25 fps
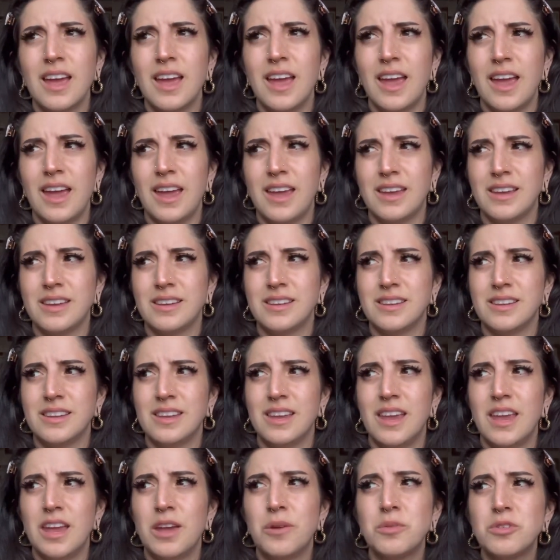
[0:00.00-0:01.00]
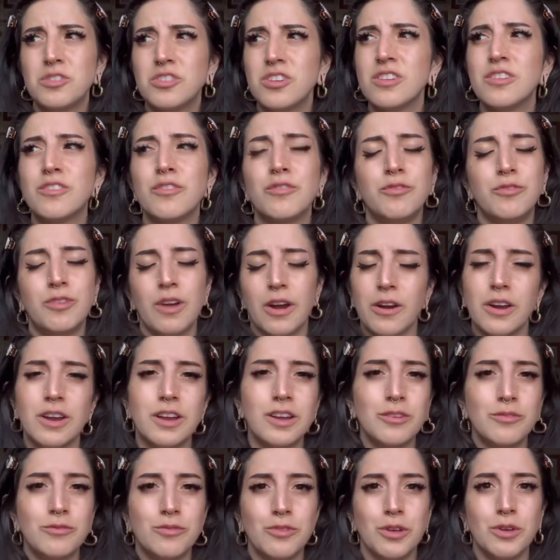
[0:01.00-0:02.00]
And it was just very
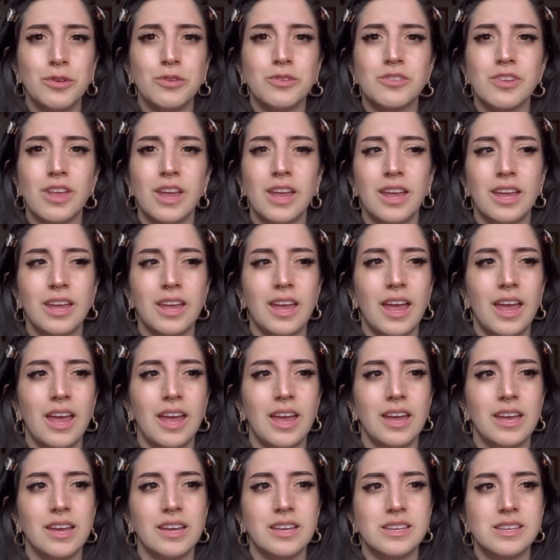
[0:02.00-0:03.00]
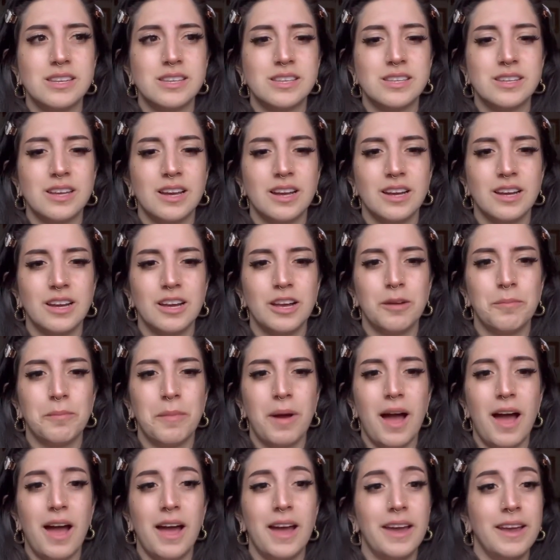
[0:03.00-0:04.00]
confusing, and
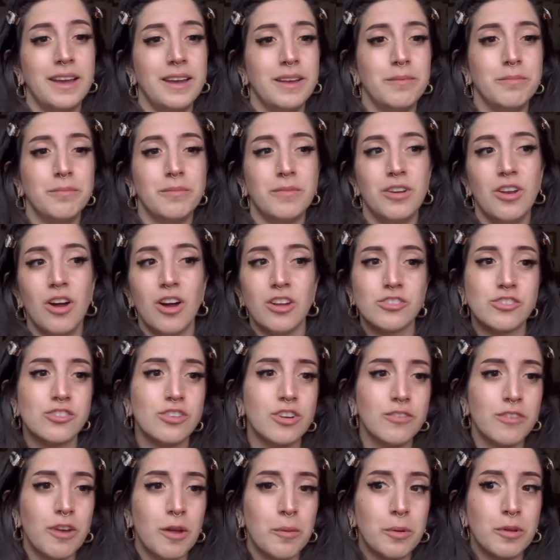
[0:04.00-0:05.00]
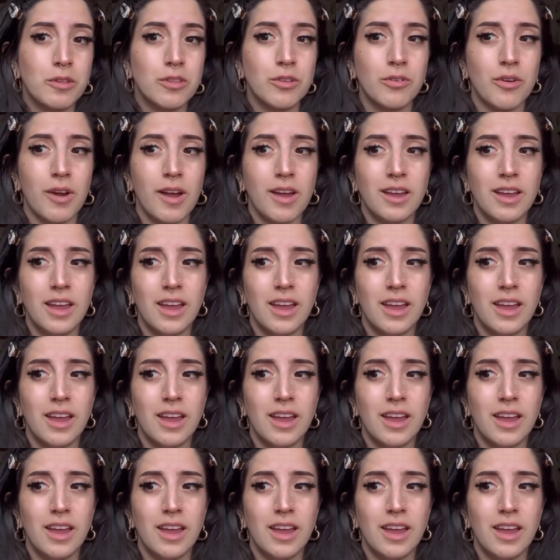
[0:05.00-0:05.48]
I'm not sure if I put the right